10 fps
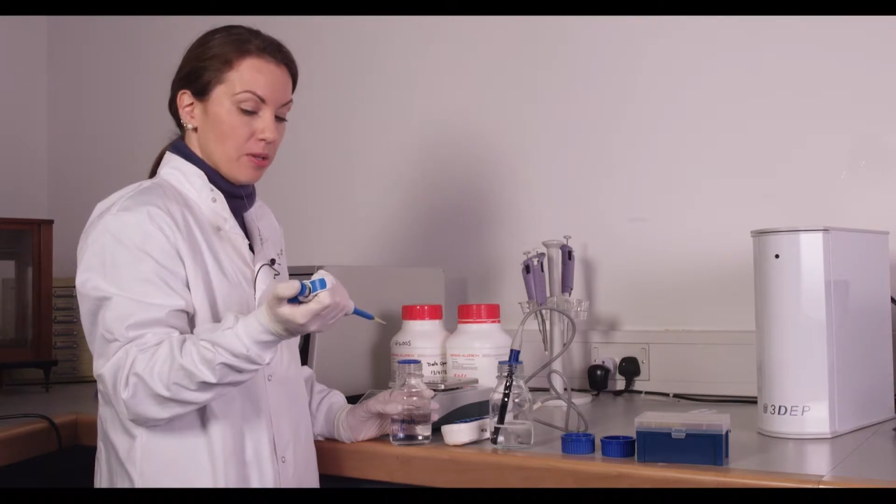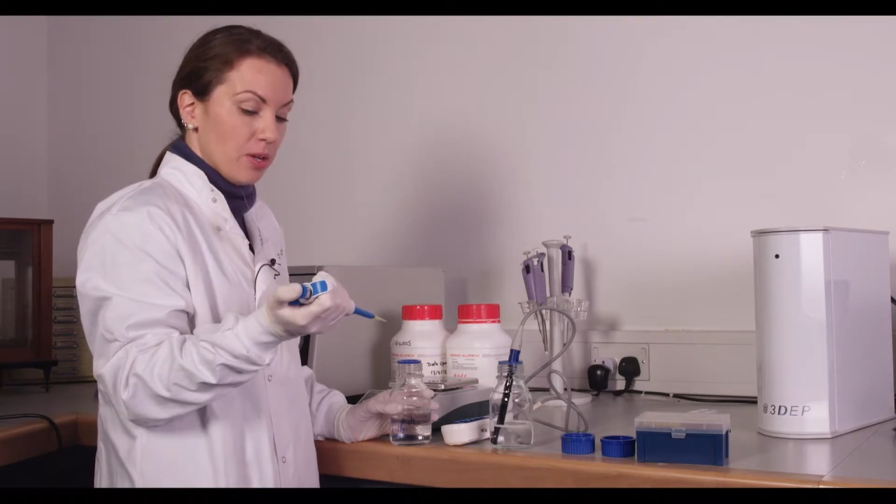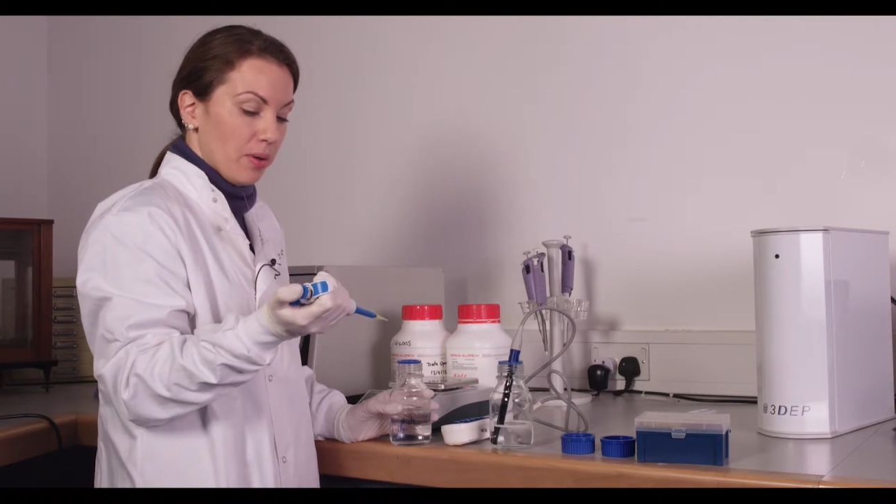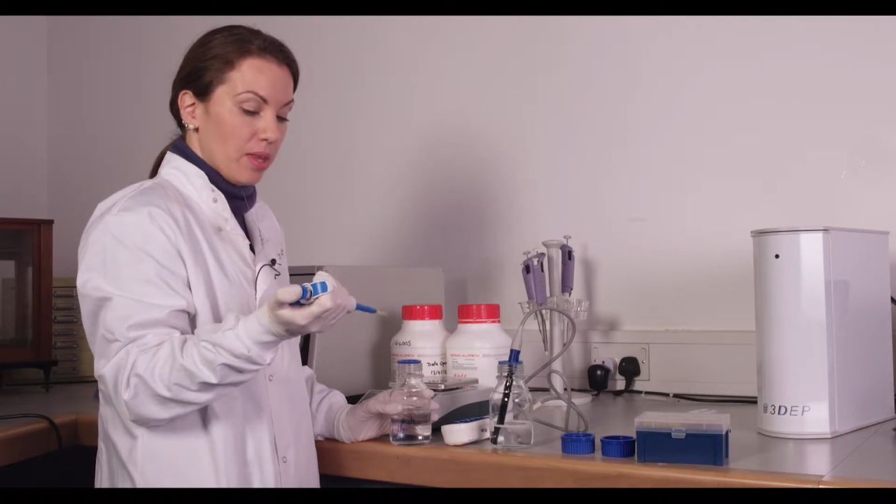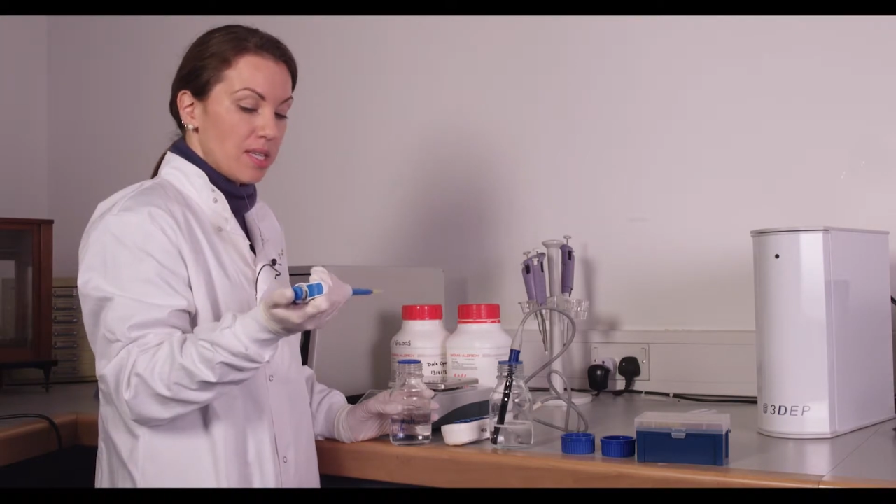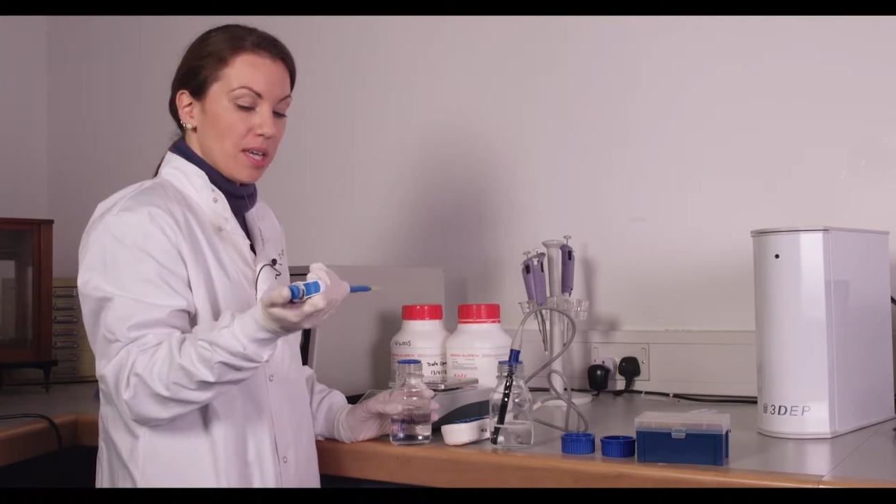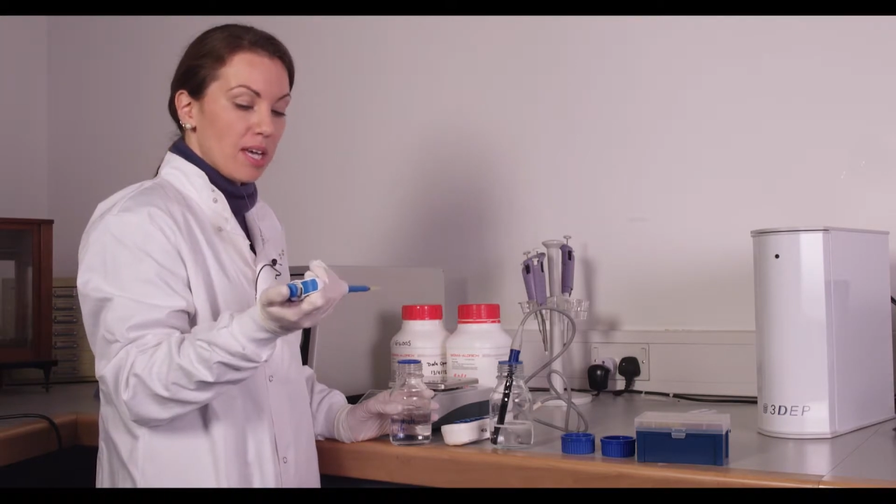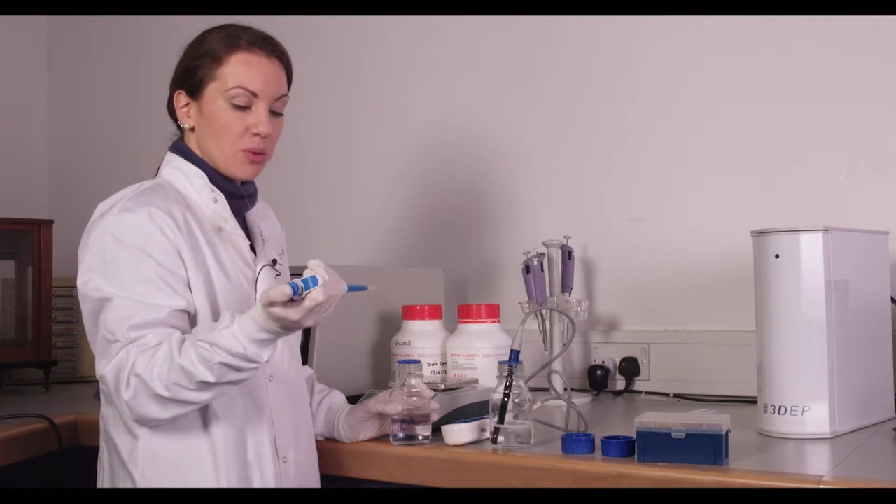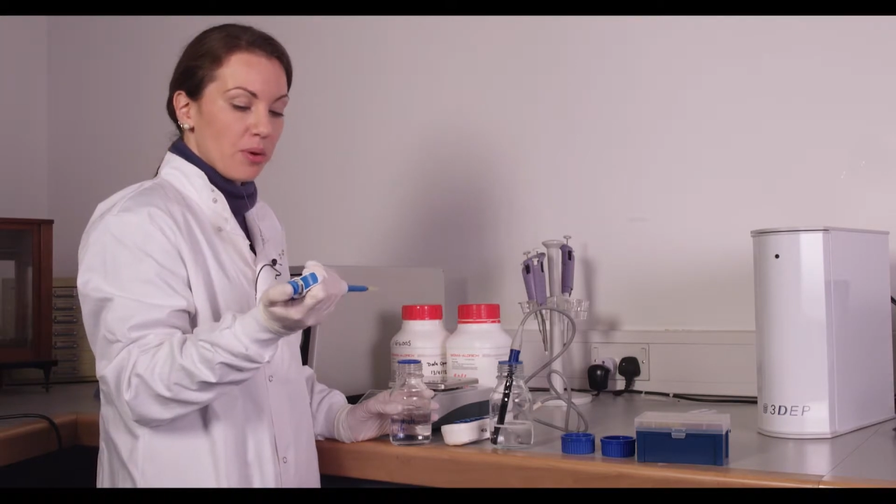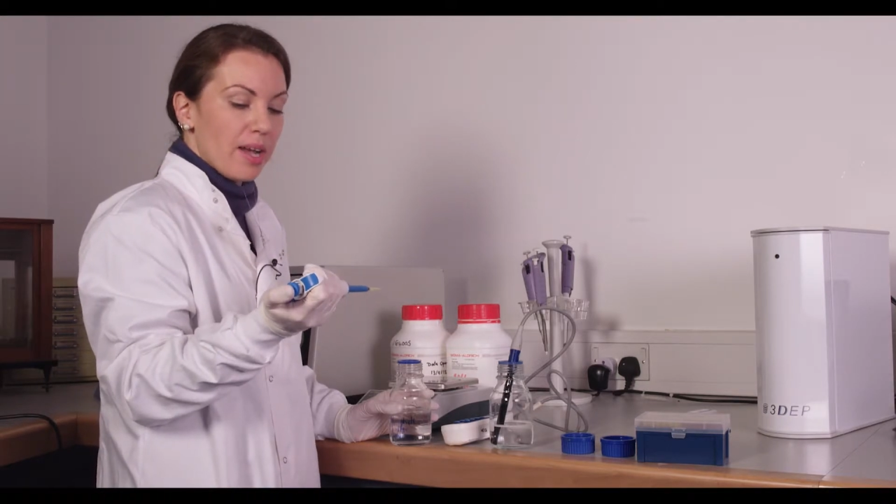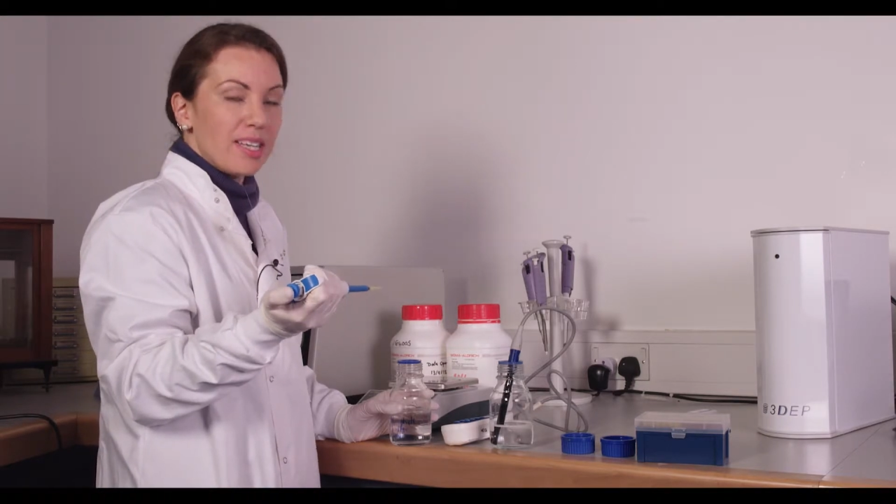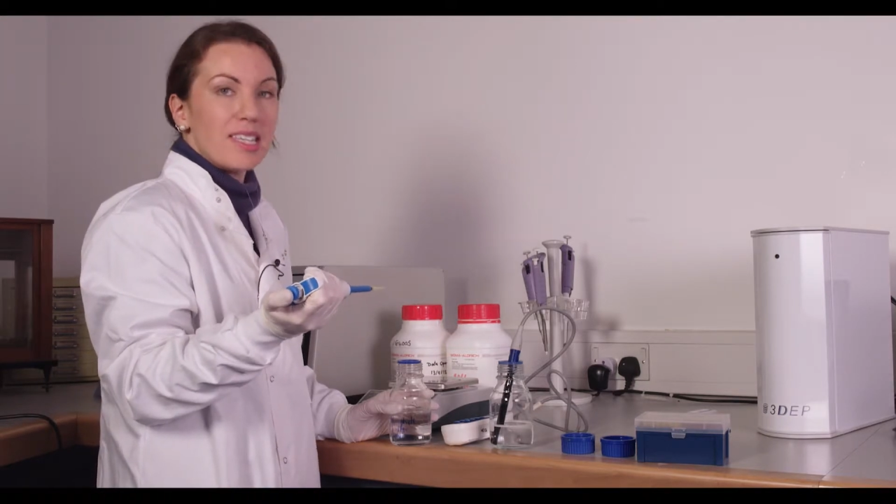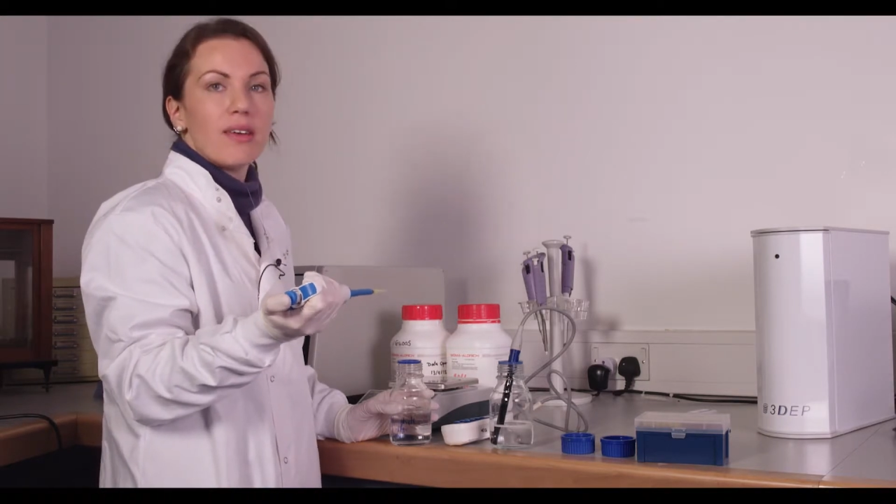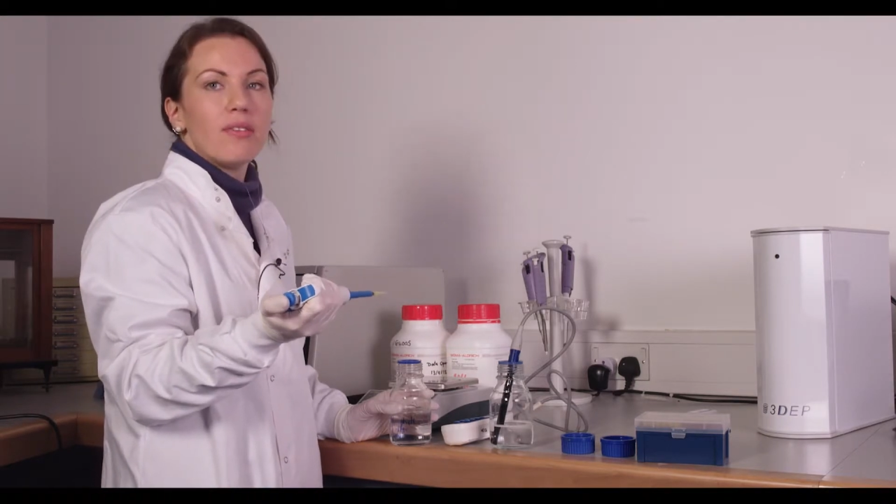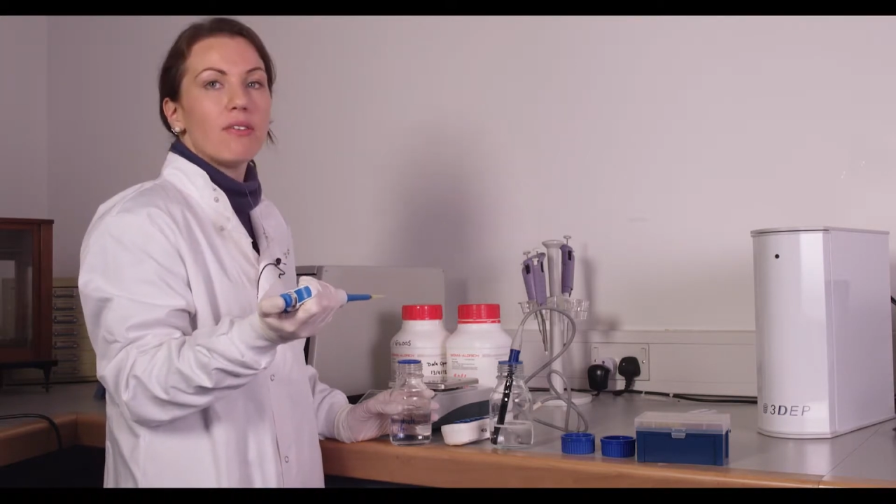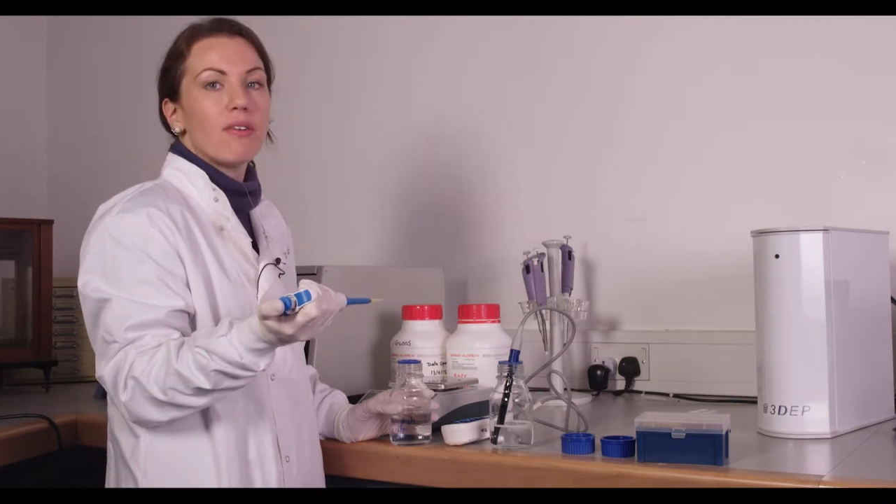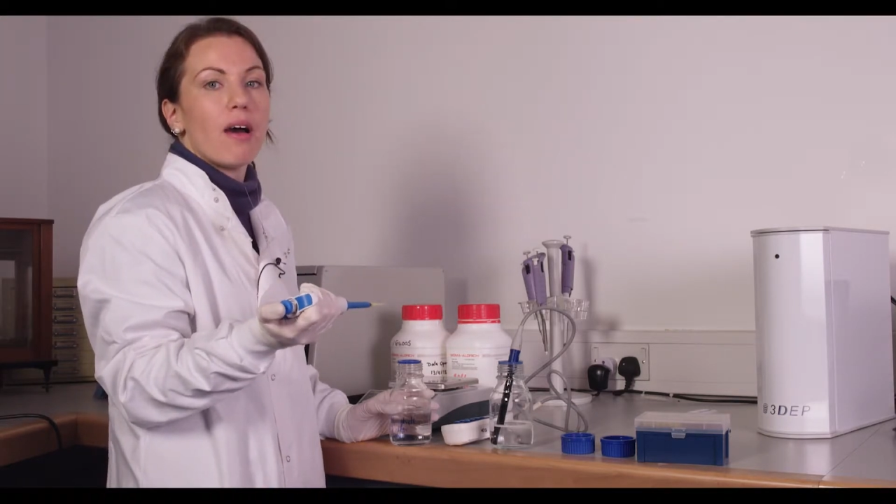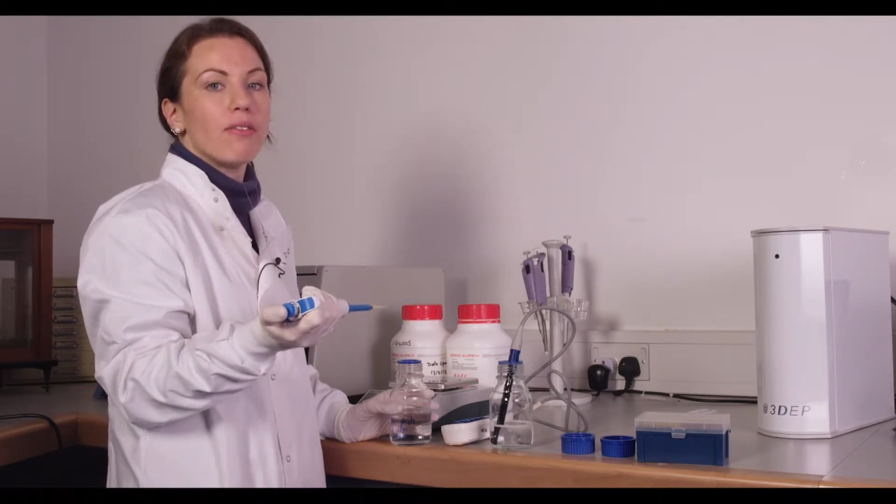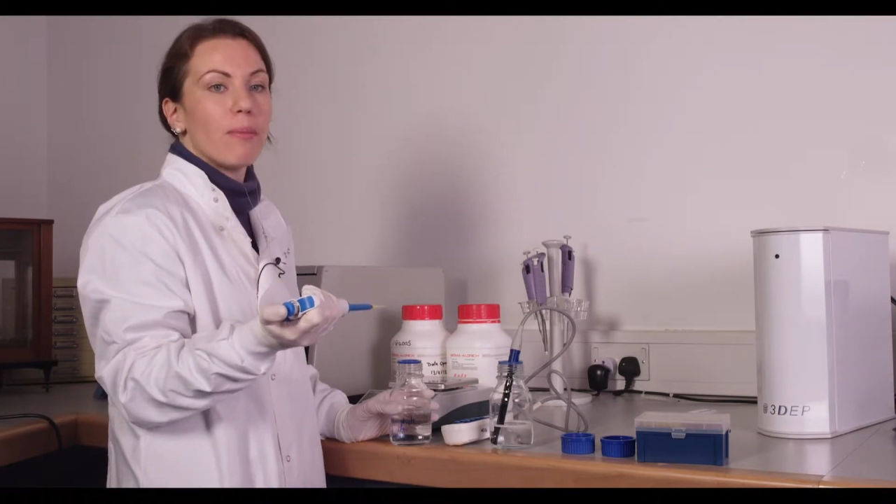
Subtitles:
So in this case we're adding 75